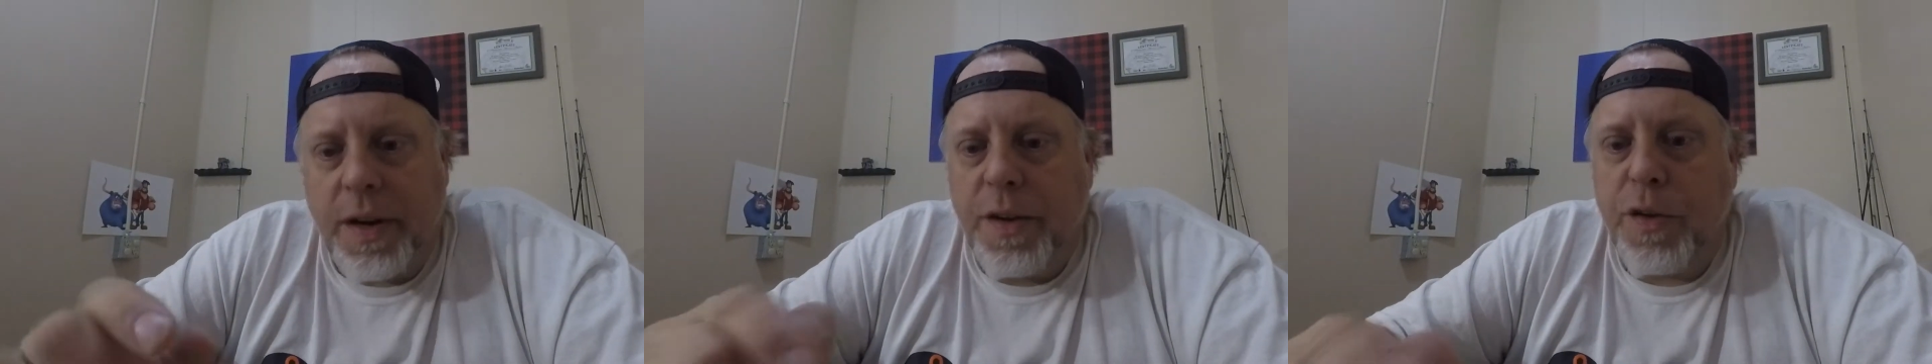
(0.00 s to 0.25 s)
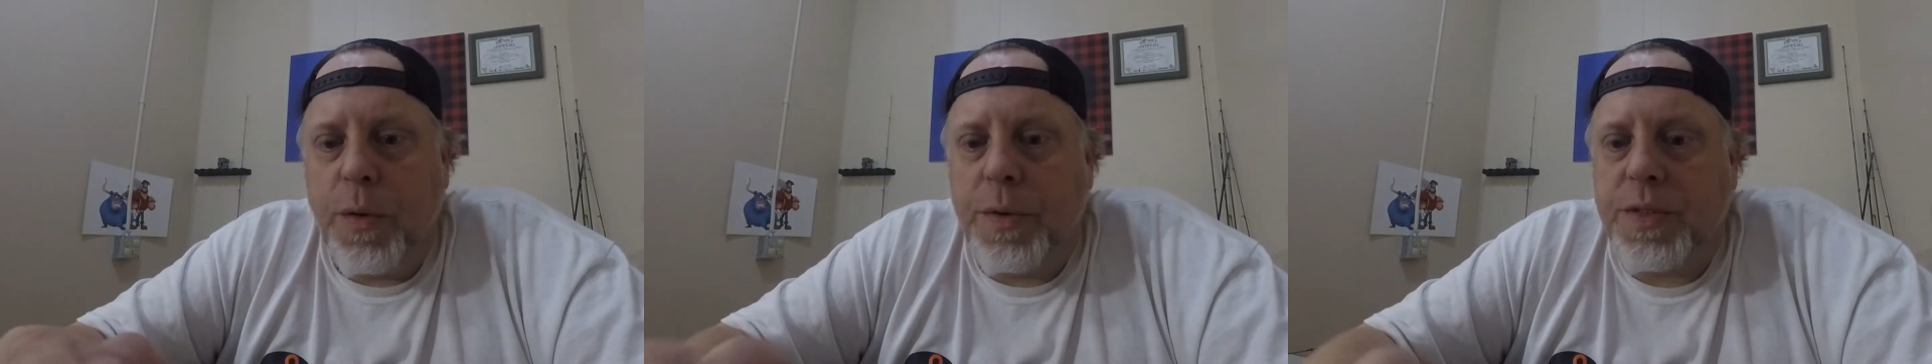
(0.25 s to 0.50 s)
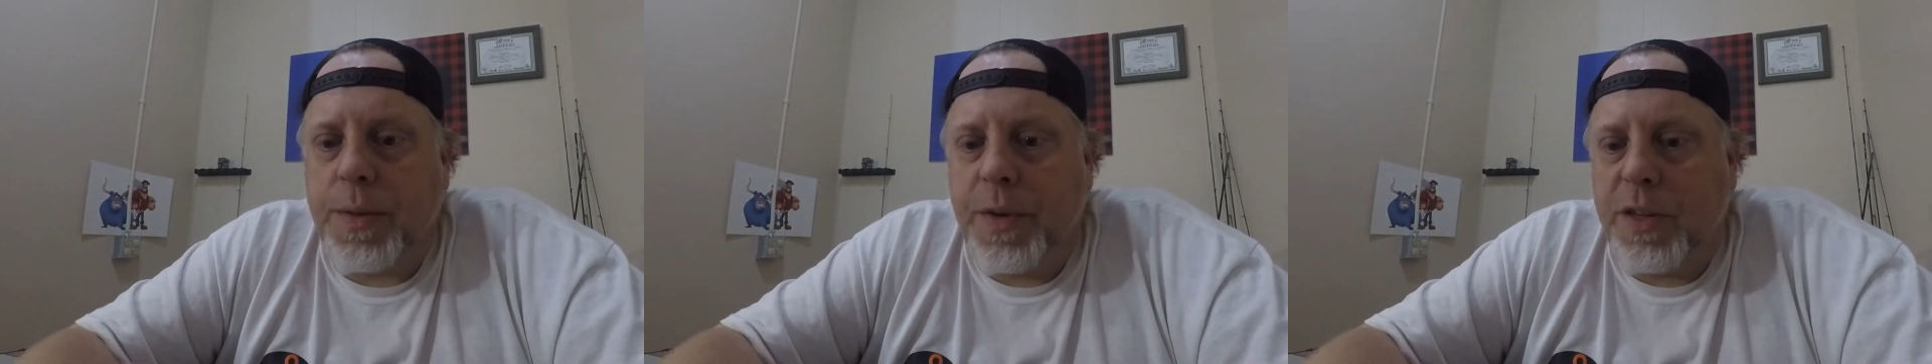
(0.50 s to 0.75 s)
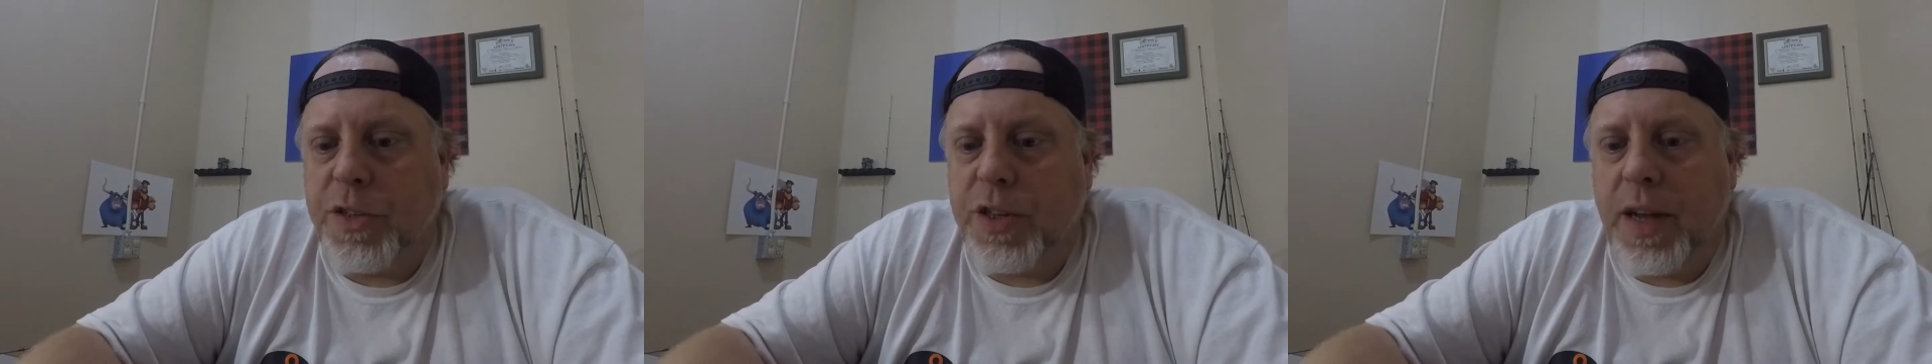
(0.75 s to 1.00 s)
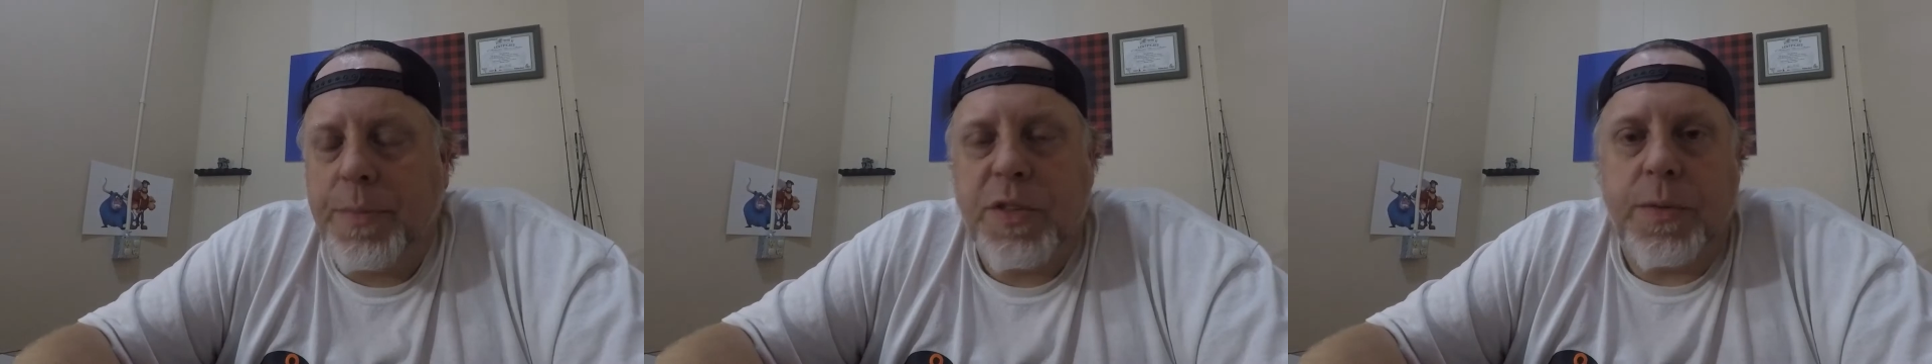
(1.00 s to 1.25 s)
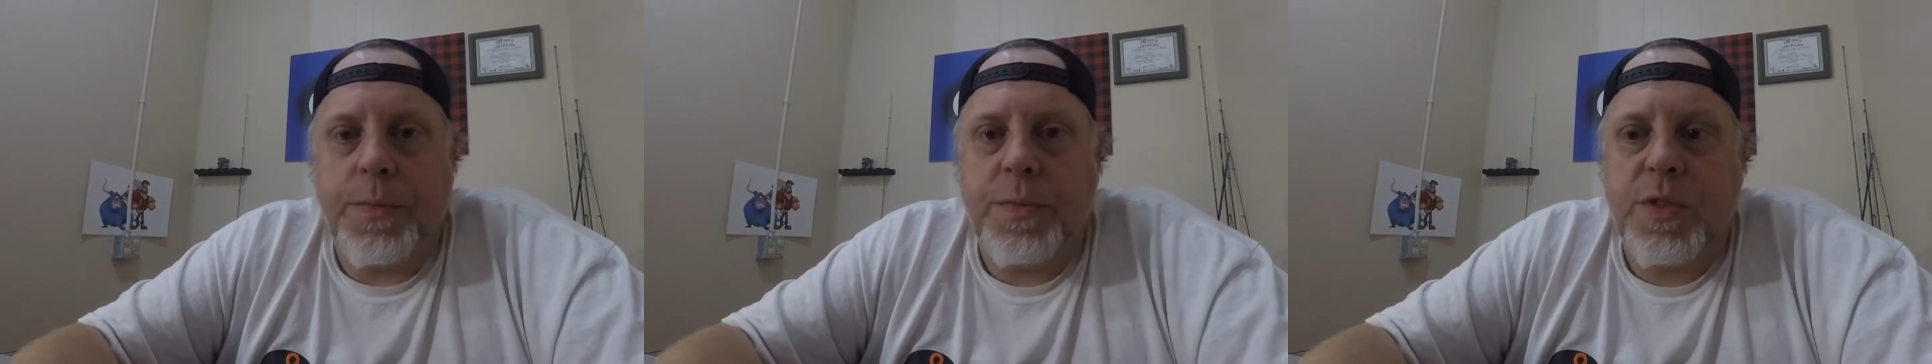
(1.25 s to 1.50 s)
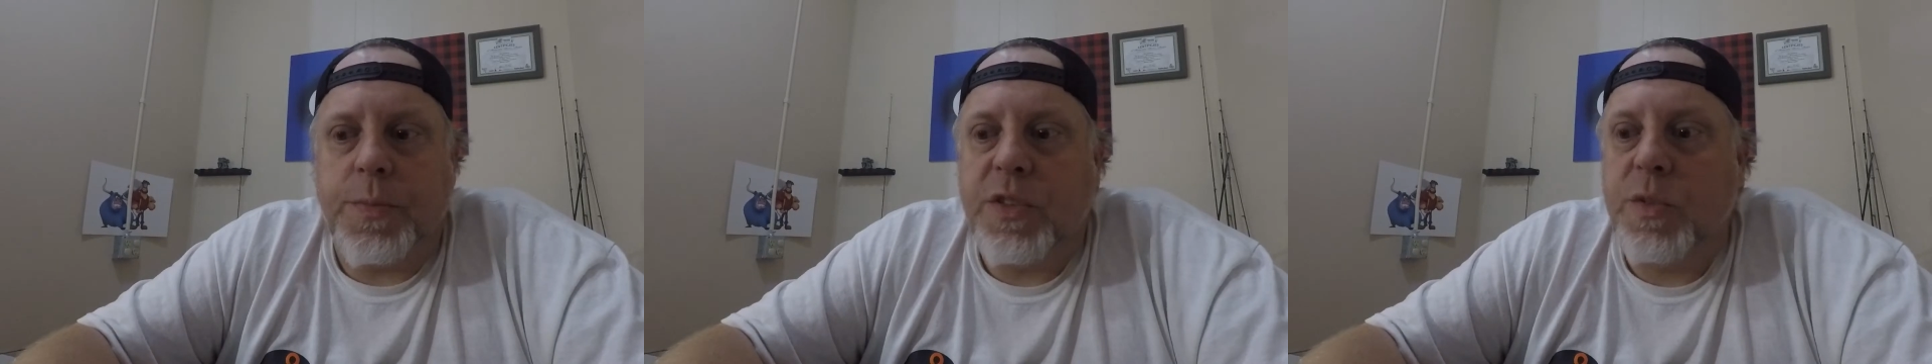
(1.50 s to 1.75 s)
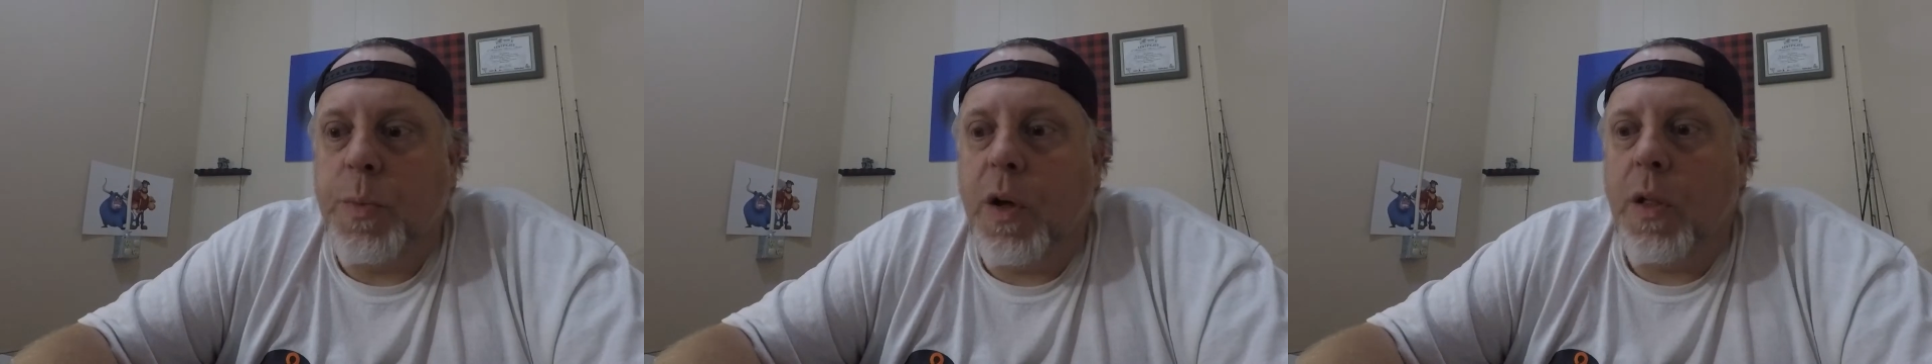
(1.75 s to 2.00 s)
going to do is I'm going to jam some
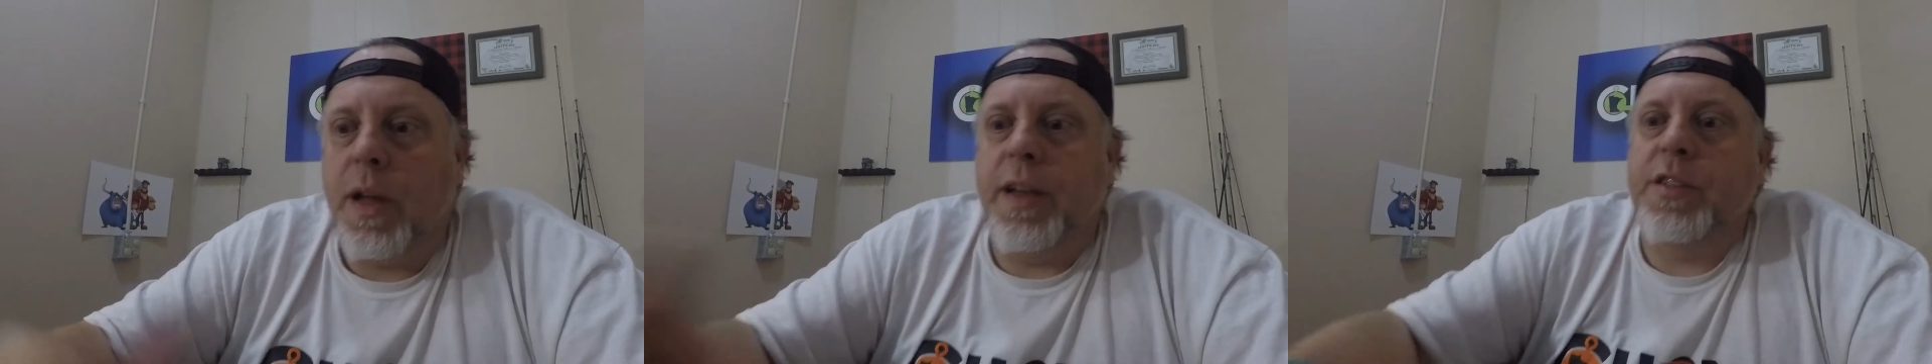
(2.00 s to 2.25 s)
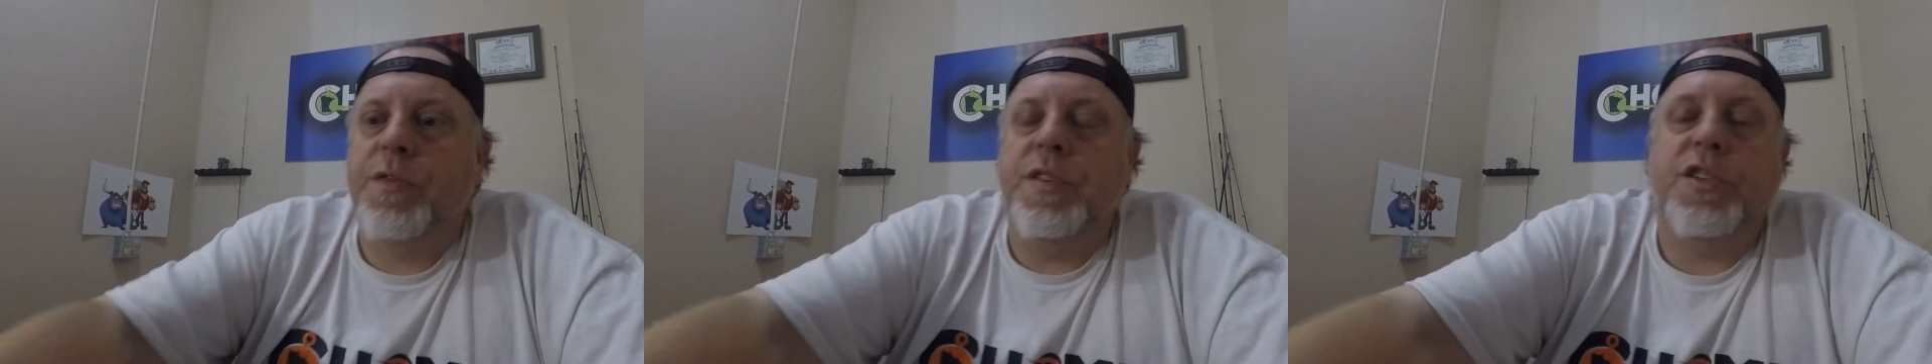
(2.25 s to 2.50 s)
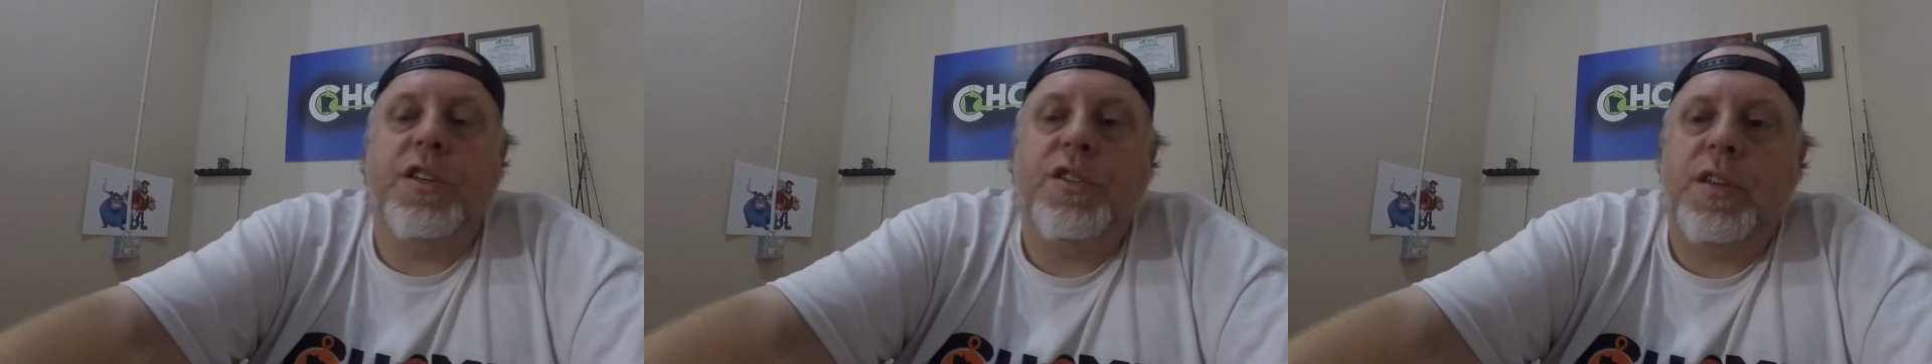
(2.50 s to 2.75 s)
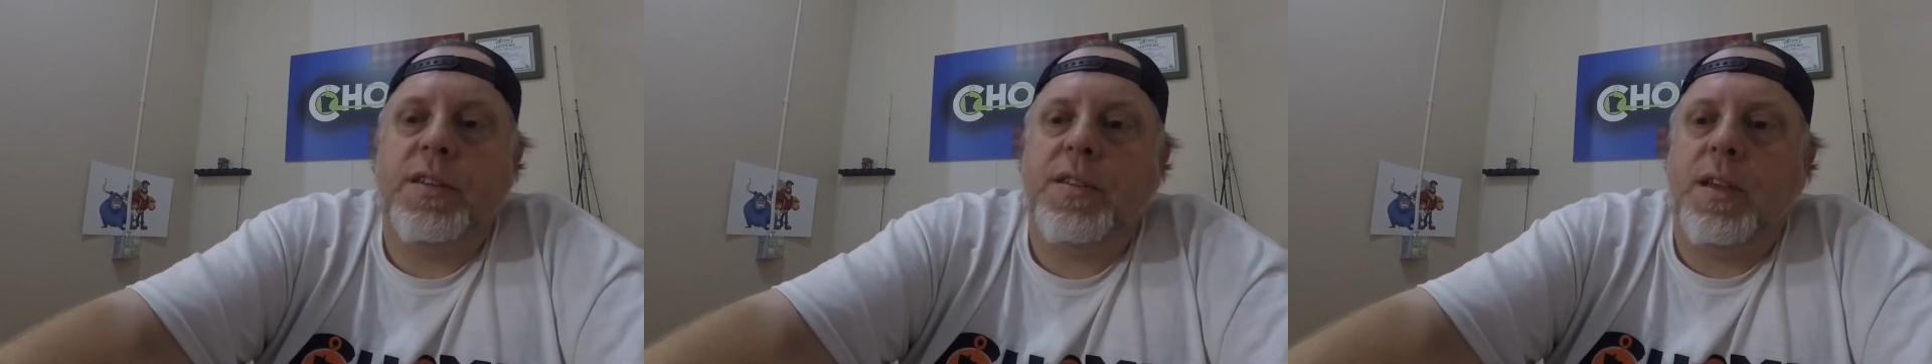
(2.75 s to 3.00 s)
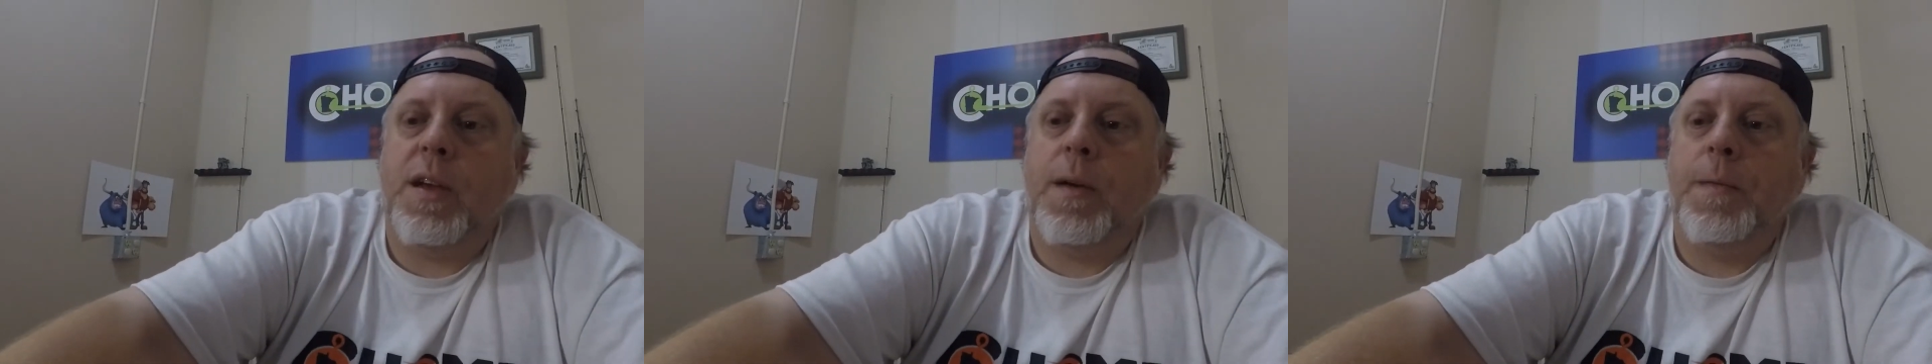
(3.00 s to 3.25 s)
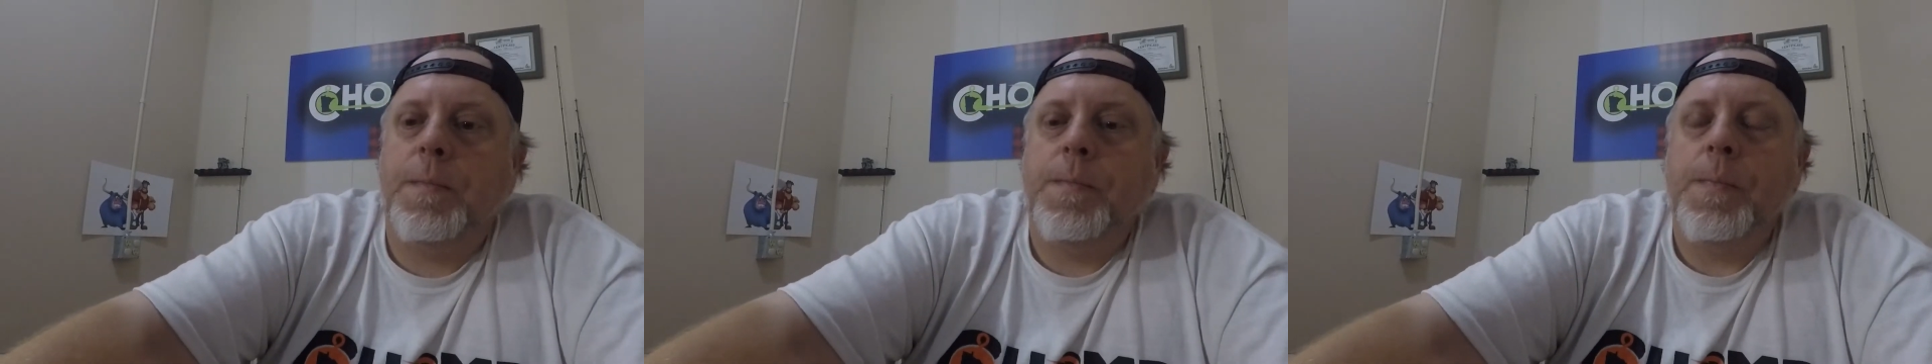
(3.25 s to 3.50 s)
small ice fishing jigs in there.